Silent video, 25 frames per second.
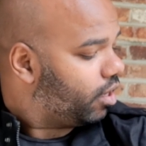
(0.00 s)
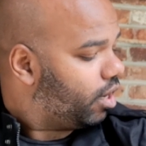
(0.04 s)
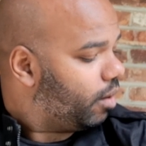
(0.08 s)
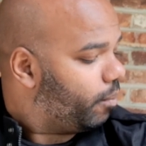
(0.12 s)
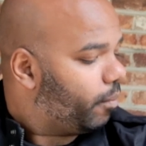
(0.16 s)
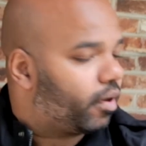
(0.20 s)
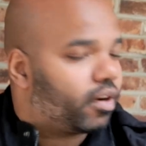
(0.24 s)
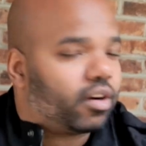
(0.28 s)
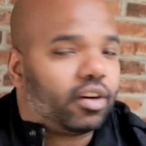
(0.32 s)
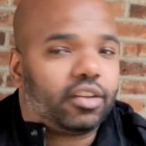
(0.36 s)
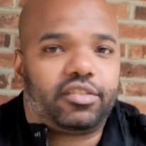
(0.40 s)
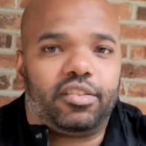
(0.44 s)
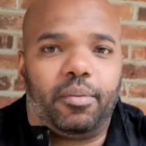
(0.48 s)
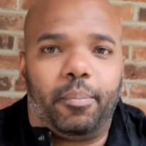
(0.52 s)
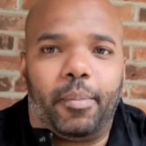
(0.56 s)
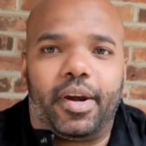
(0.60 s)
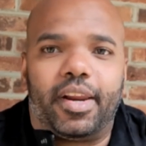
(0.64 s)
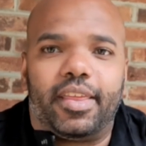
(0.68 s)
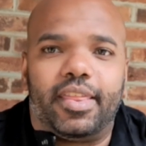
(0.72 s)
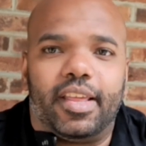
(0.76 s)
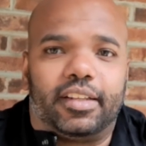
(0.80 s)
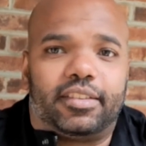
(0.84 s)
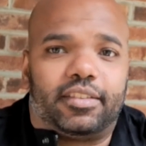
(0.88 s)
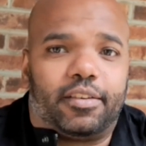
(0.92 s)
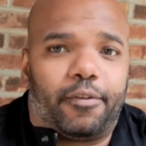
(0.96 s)
come across somebody
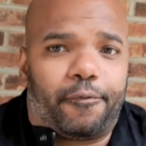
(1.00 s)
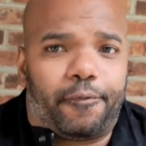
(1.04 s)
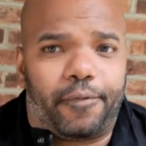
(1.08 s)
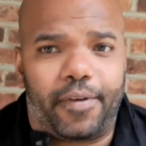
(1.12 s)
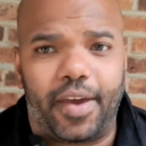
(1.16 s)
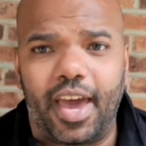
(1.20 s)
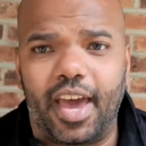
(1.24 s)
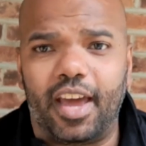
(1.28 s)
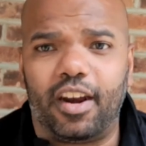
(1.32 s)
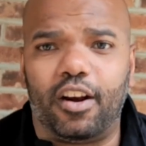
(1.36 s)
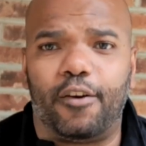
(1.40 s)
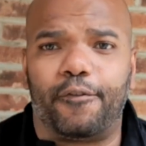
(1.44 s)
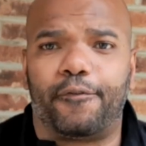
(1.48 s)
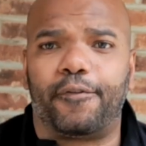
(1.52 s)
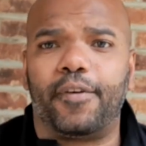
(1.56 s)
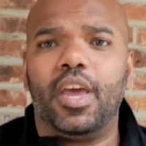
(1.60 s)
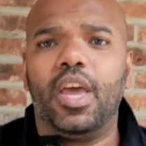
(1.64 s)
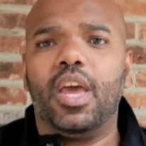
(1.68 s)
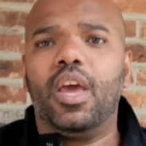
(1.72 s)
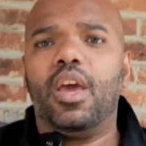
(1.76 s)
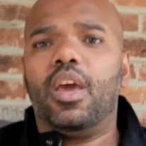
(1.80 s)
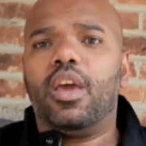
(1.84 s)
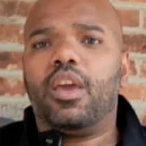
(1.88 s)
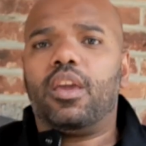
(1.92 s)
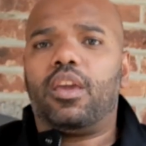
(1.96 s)
that's a fan of
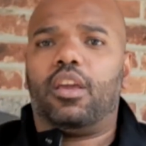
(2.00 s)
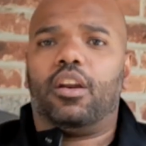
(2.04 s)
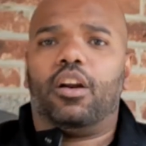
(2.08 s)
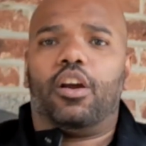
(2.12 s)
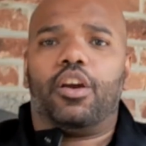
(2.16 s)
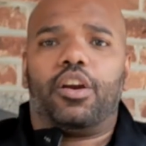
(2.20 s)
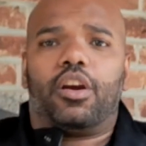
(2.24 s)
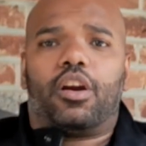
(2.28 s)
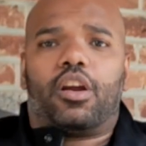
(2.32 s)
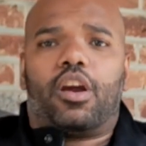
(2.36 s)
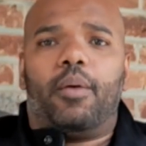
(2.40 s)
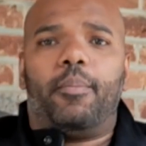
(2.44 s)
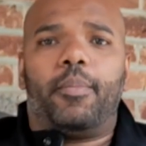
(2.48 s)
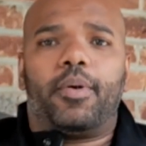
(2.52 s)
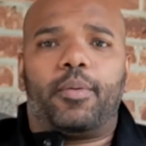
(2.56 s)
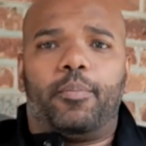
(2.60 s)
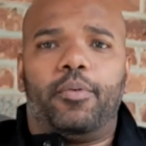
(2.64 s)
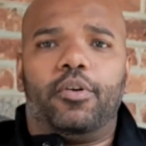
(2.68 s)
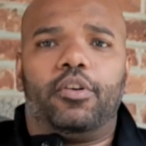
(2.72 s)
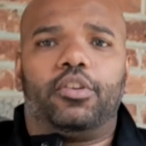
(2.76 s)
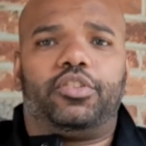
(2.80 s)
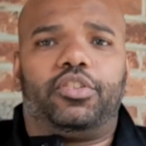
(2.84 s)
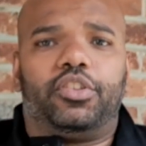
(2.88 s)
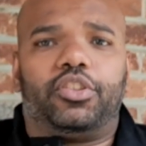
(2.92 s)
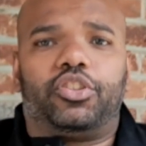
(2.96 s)
you know your comic
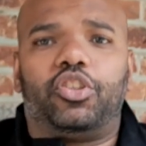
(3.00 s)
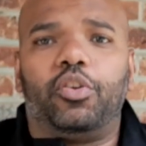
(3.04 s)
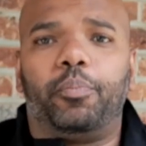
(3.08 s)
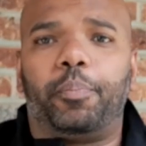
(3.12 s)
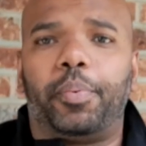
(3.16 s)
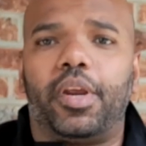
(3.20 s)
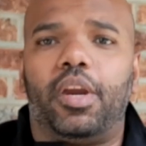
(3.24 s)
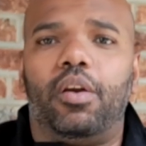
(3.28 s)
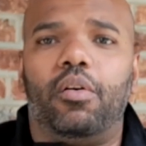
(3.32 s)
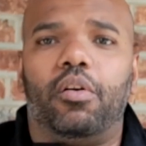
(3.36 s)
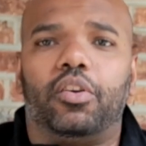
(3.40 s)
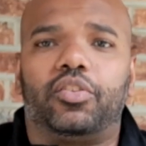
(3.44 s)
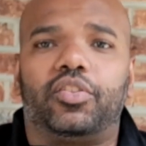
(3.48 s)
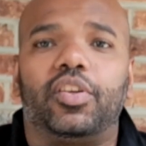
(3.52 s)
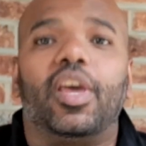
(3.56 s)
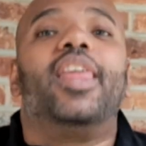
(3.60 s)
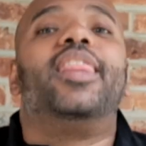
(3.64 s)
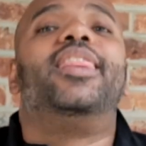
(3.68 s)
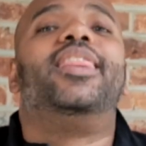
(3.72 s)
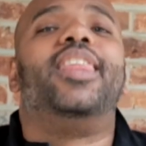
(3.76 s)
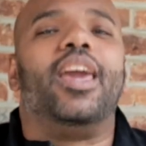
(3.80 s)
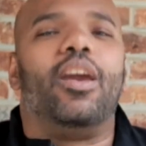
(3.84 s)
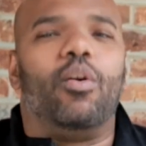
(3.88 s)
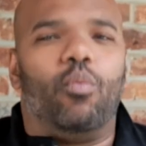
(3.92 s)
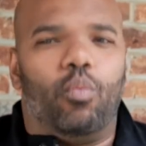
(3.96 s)
books your superheroes
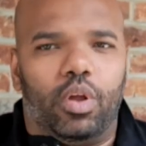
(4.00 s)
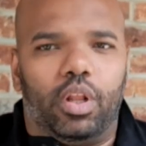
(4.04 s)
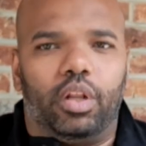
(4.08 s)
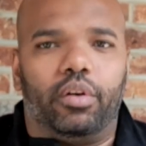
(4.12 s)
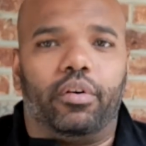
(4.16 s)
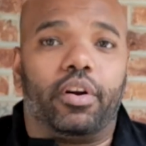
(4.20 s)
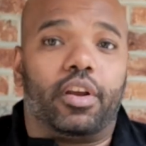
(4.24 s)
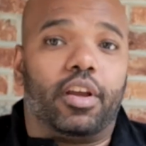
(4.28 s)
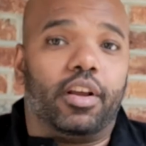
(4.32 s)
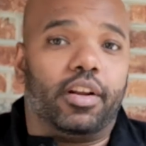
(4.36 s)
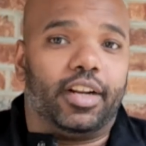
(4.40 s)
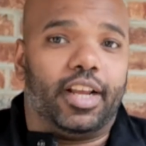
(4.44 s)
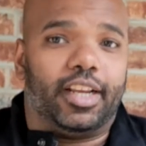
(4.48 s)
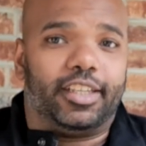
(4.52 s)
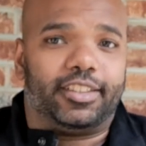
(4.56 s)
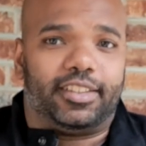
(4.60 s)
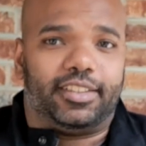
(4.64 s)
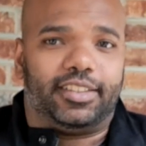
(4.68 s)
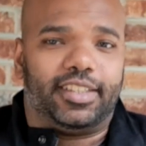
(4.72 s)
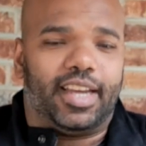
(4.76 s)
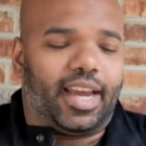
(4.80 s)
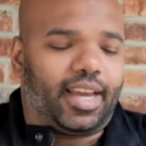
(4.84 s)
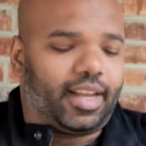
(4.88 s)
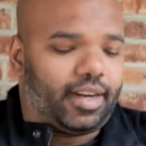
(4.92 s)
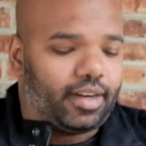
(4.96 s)
they will recognize the
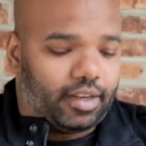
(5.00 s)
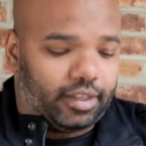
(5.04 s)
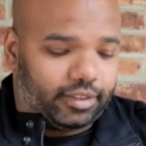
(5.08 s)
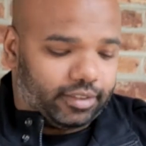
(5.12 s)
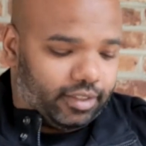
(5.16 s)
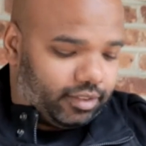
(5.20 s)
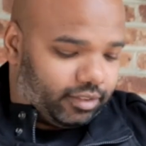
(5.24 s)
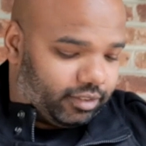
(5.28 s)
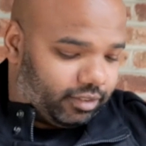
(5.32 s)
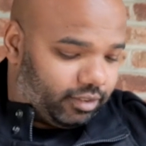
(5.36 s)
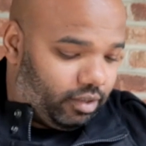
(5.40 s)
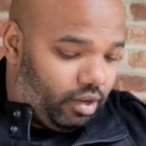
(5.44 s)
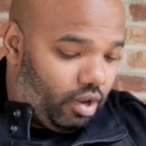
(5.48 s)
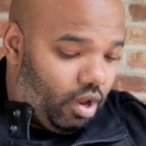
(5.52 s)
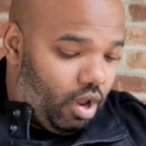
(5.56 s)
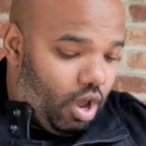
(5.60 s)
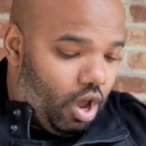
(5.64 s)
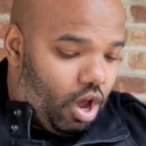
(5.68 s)
jacket because it's